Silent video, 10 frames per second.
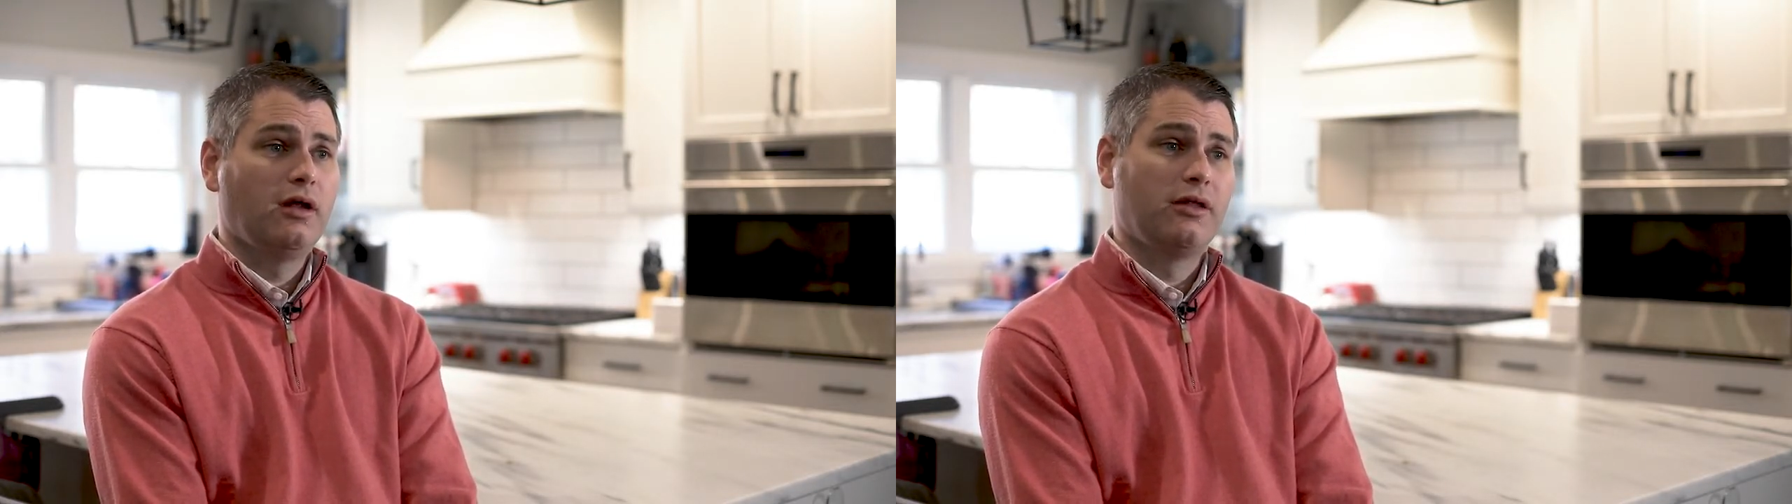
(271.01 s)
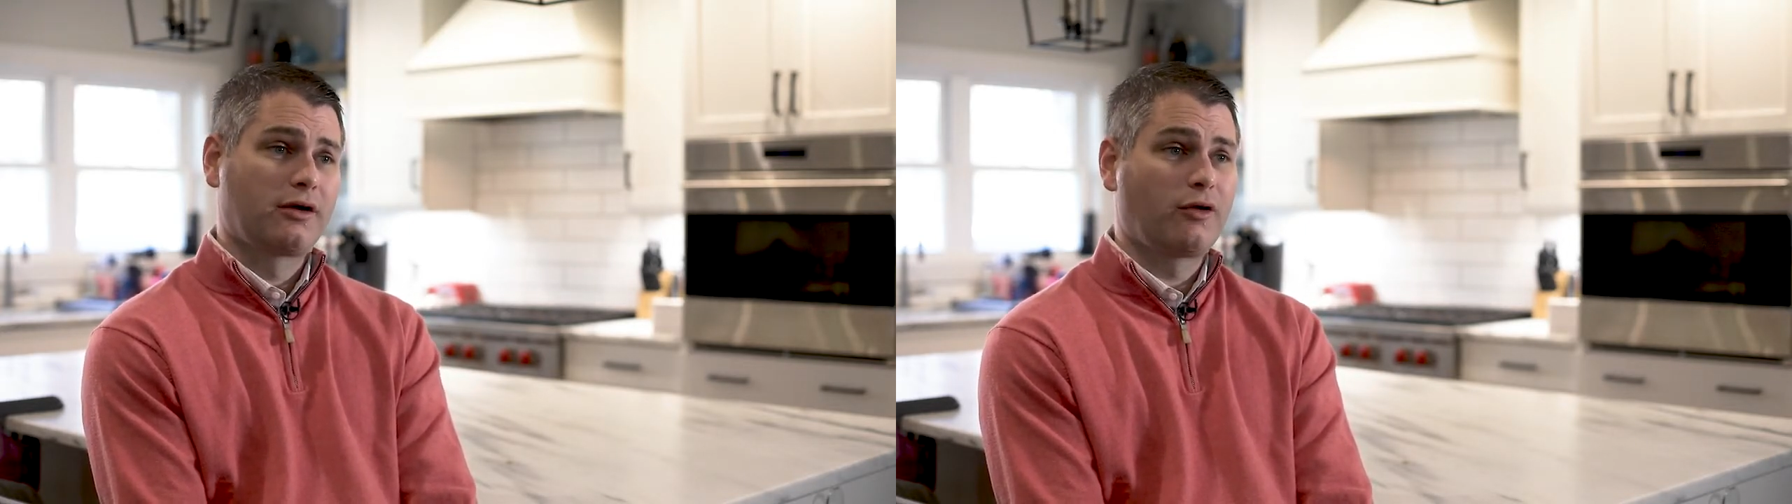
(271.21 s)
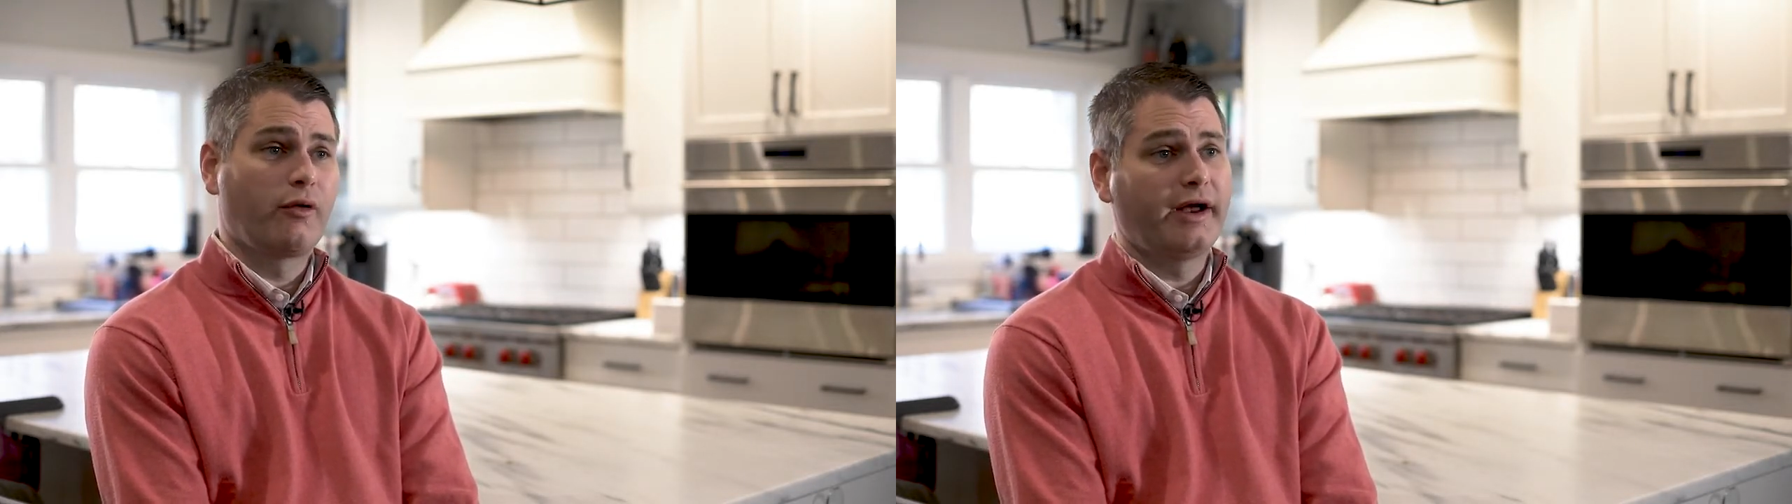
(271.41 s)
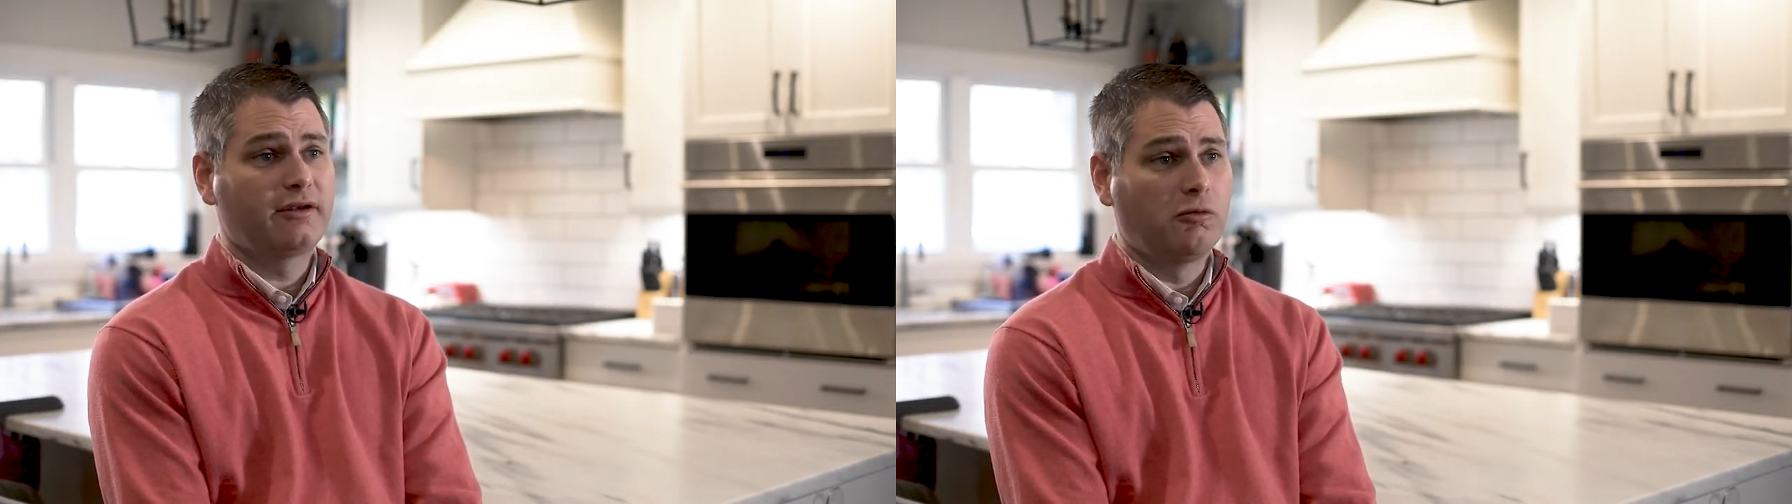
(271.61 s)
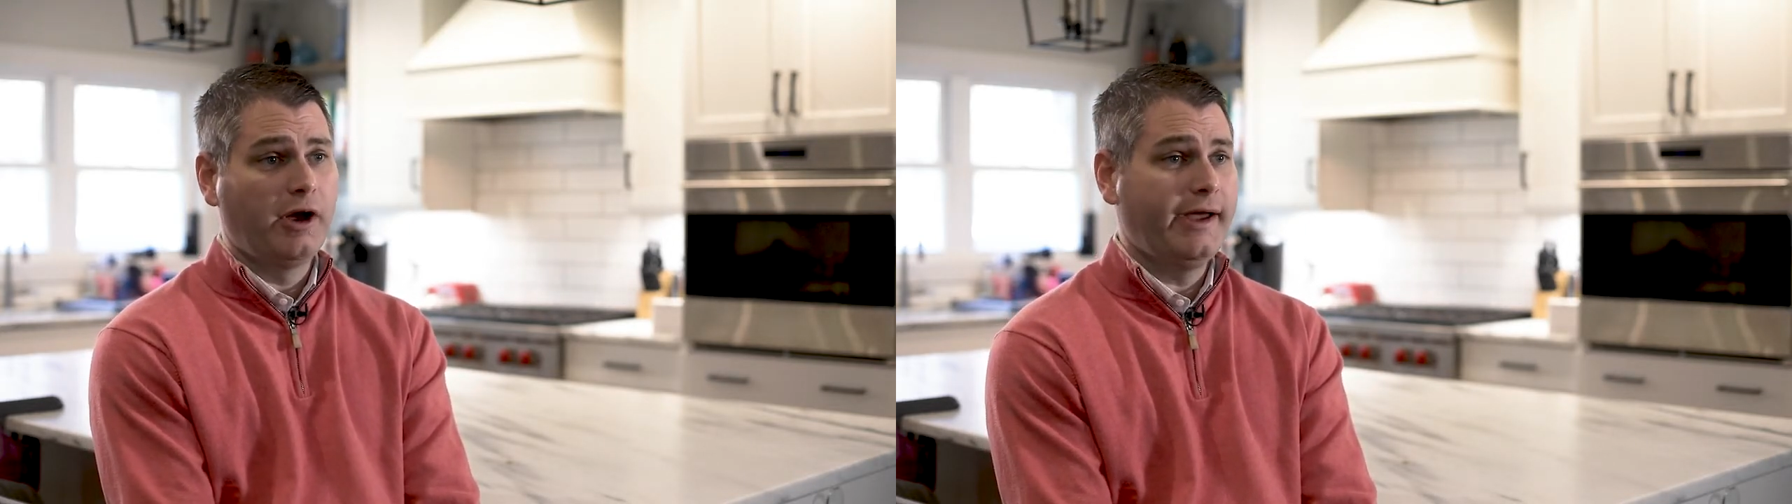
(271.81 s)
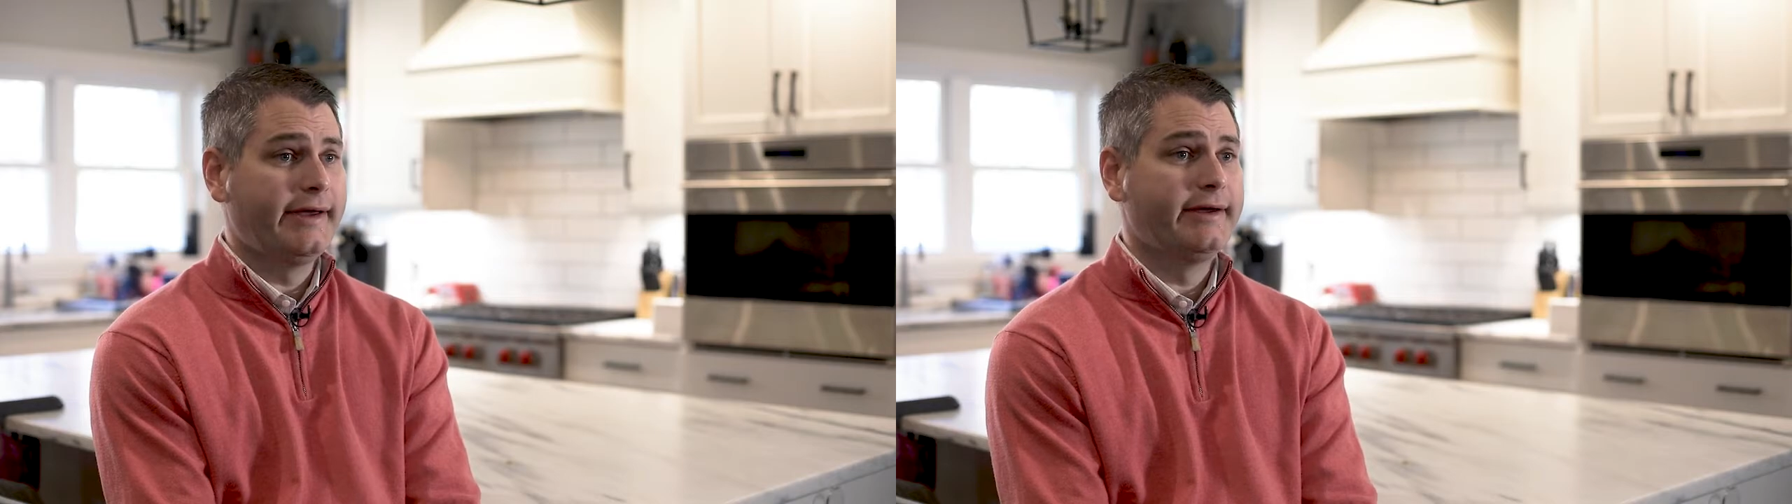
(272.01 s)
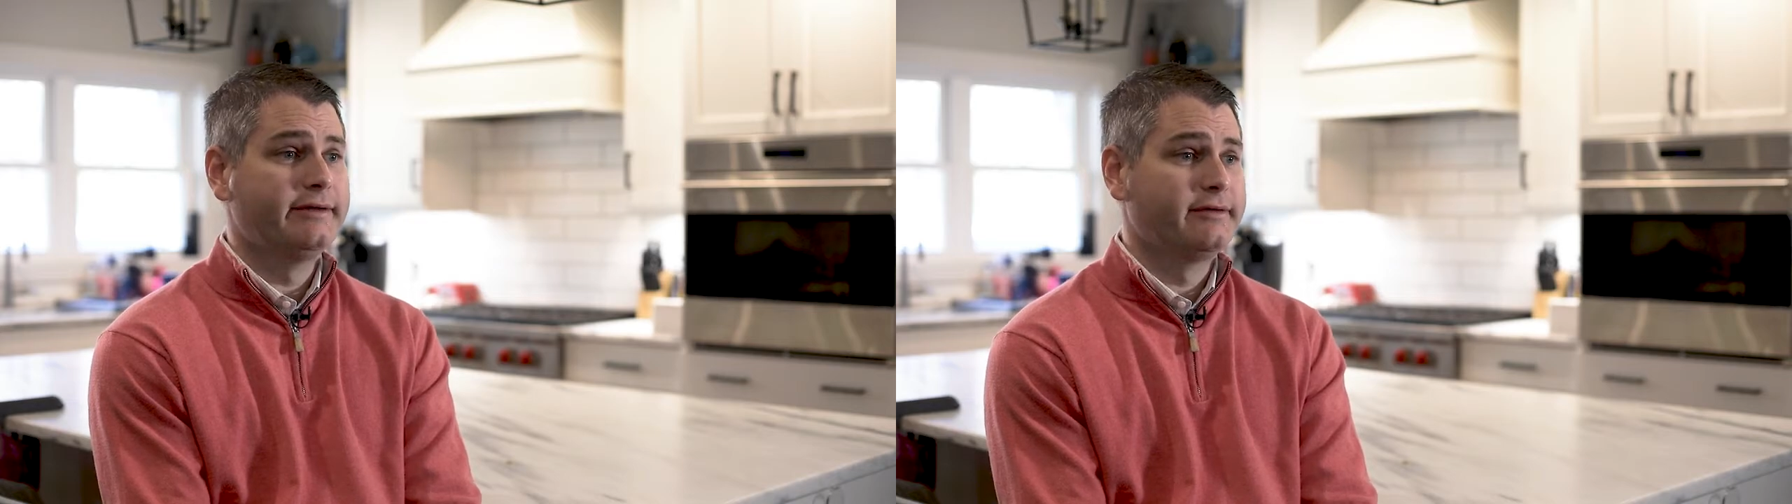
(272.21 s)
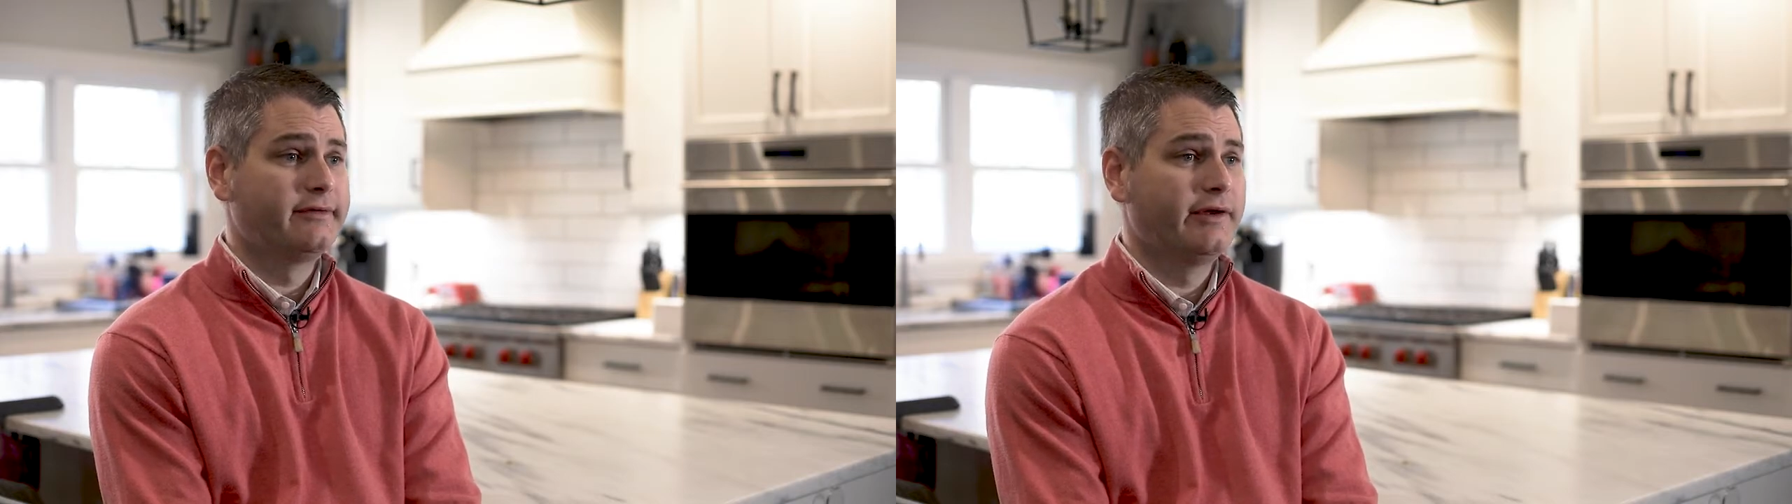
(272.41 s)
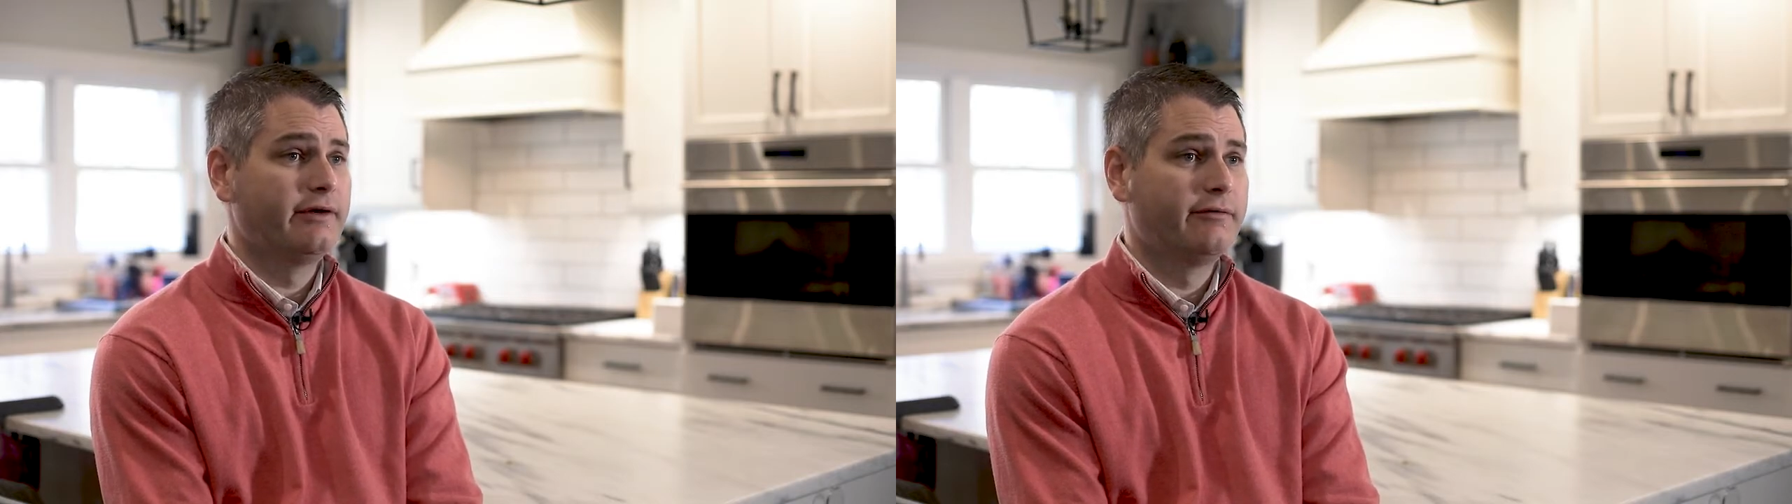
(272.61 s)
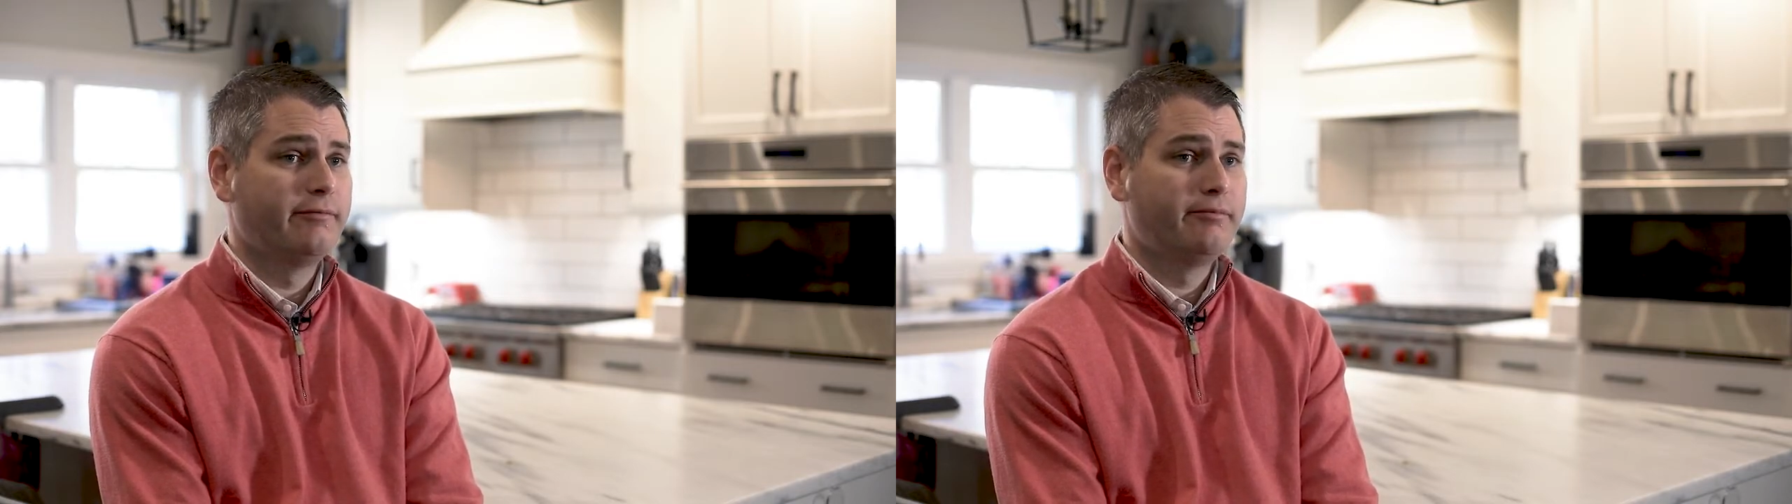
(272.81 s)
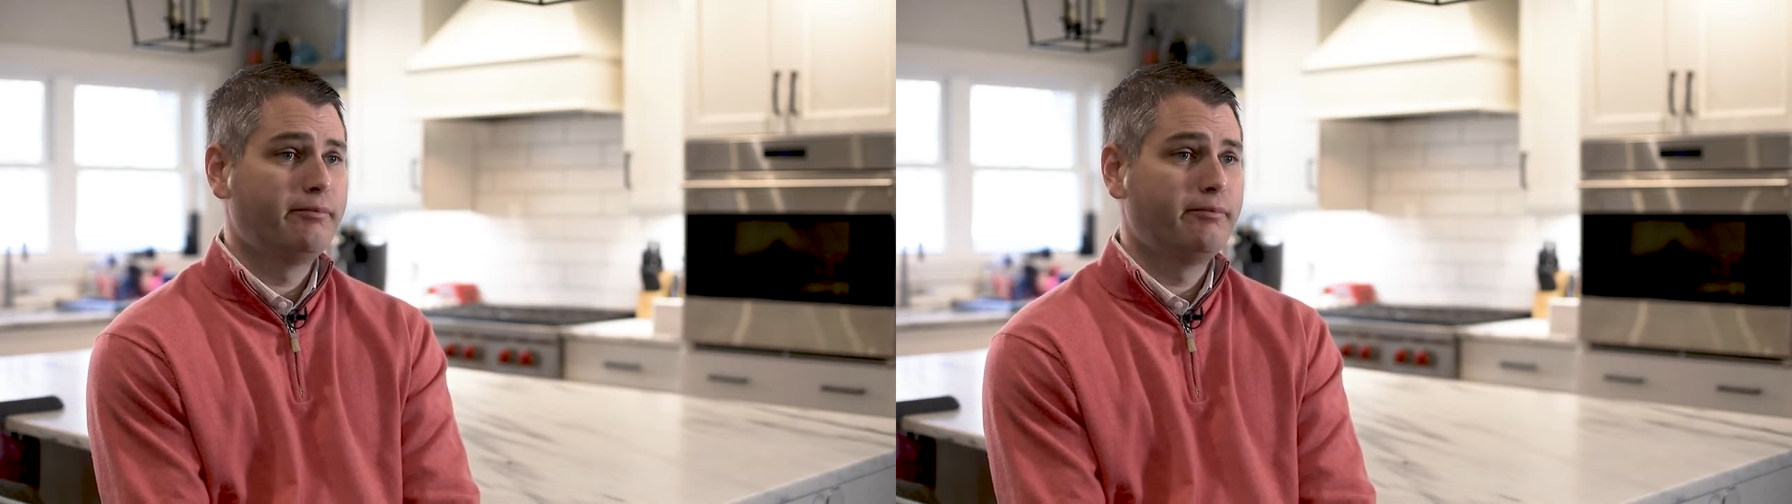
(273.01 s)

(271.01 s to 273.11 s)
the correct way instead of